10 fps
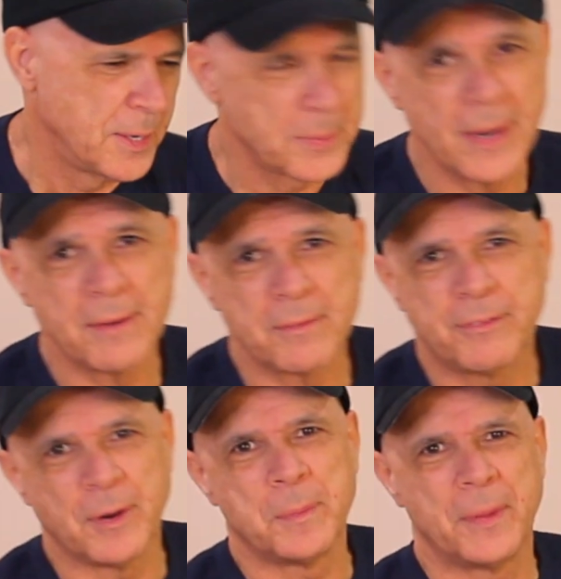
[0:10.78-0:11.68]
We're having
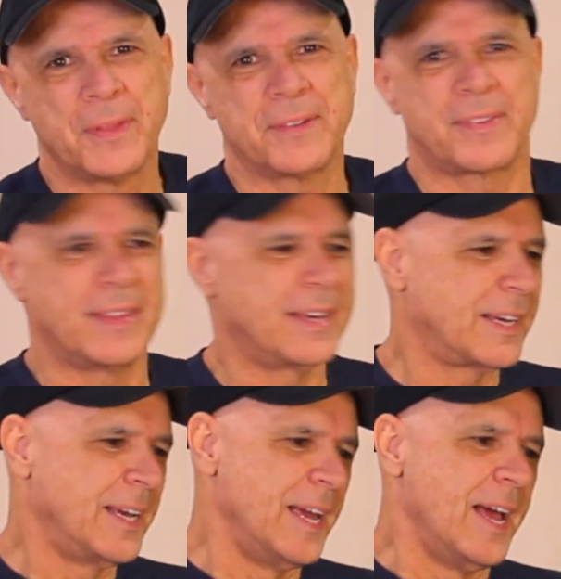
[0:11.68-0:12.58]
fun with this
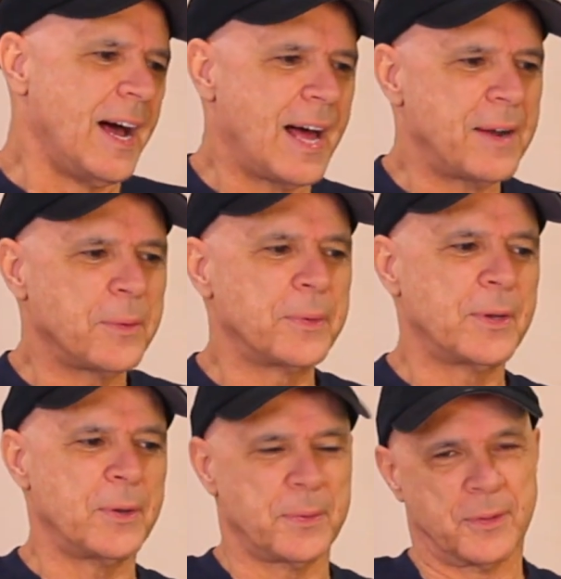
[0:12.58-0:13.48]
thing. I don't
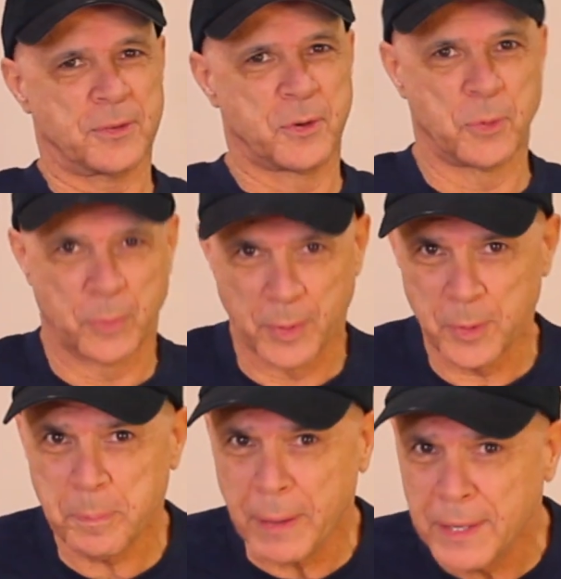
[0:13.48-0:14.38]
know this
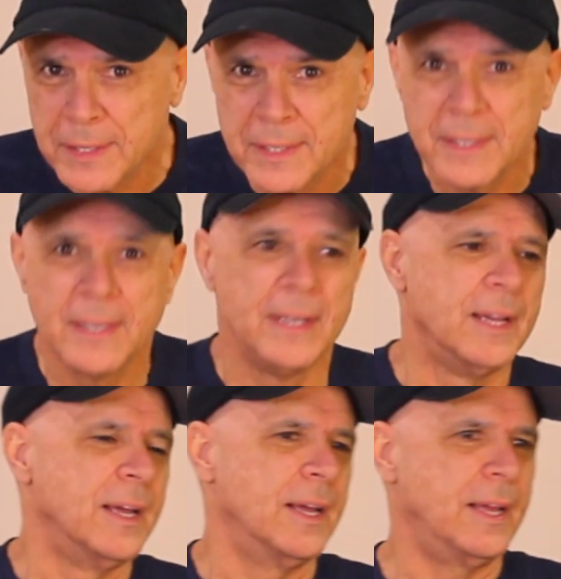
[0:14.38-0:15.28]
group,
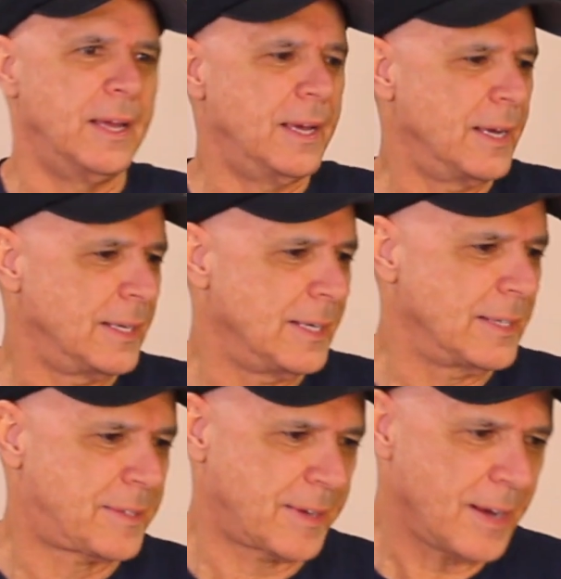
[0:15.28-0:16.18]
and
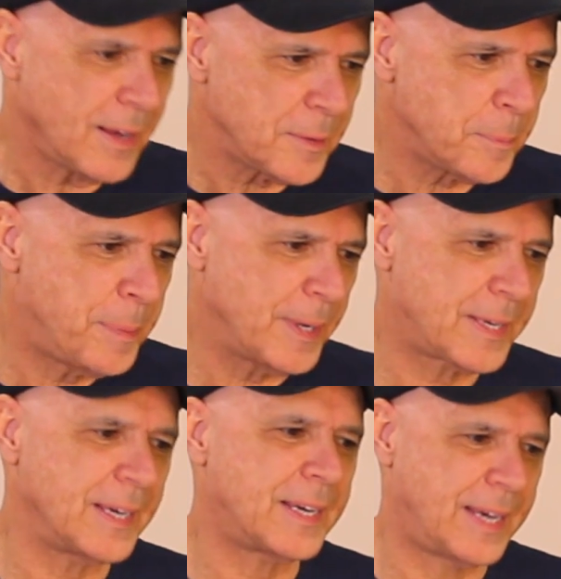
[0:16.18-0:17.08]
it's the Cotton
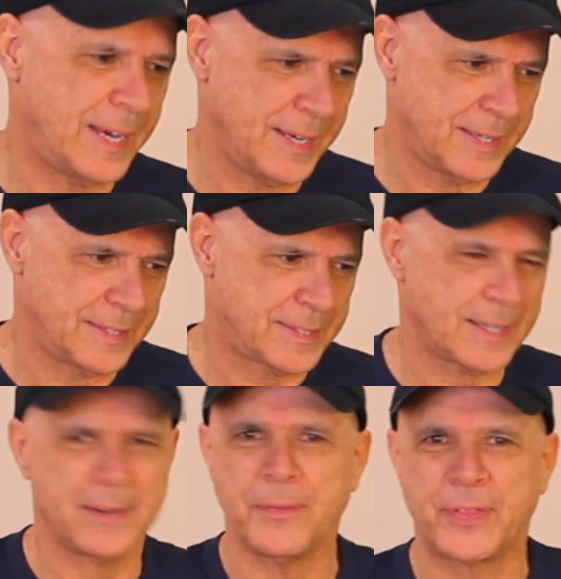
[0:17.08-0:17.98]
Picking Kids.
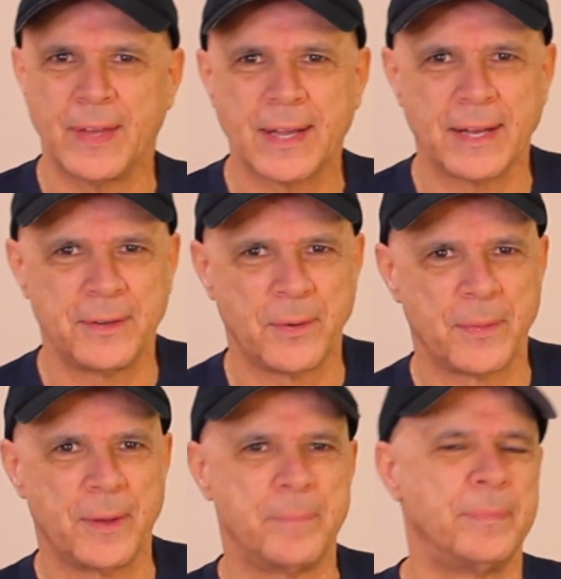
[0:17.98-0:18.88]
I don't think I know
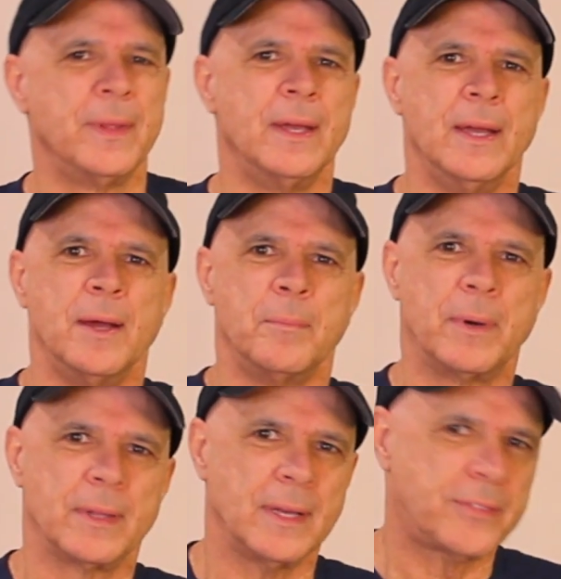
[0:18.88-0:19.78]
them,
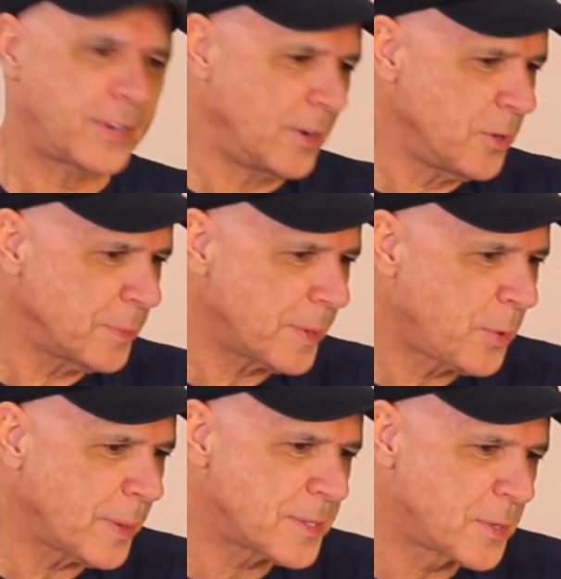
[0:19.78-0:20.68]
but let's see. Who
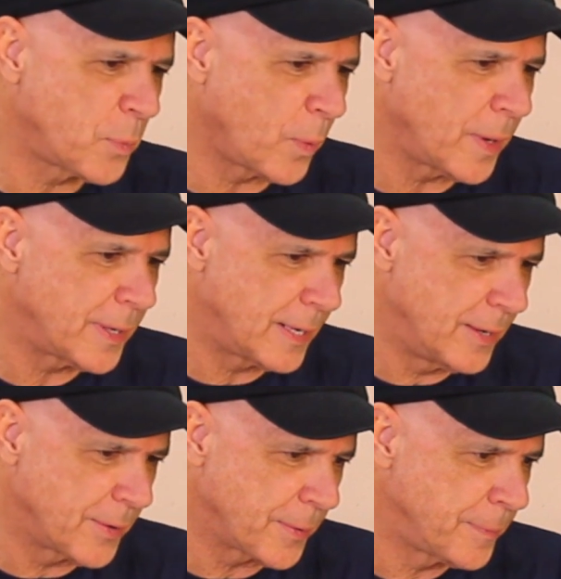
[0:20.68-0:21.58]
requested what
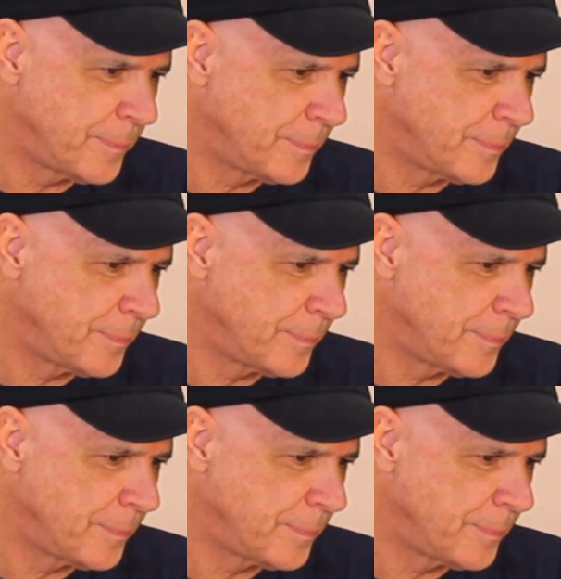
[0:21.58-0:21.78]
here?